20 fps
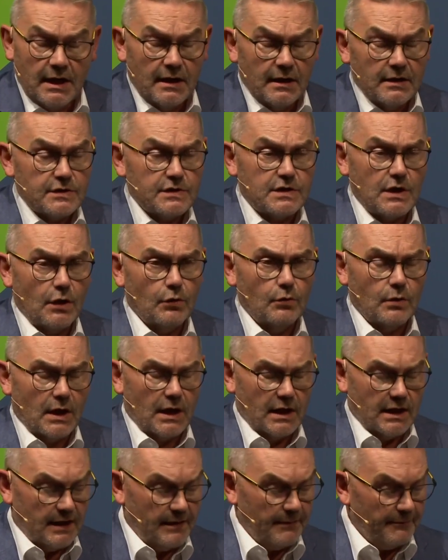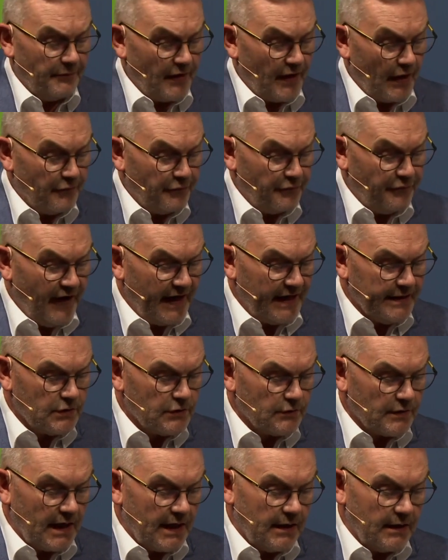So
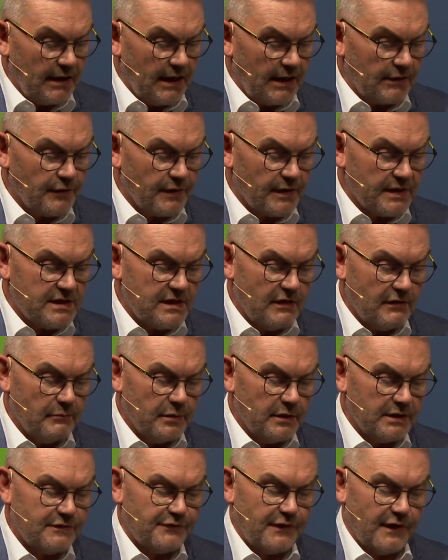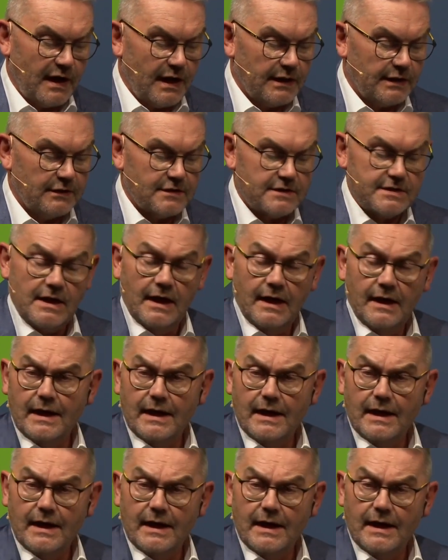factoring and receivables finance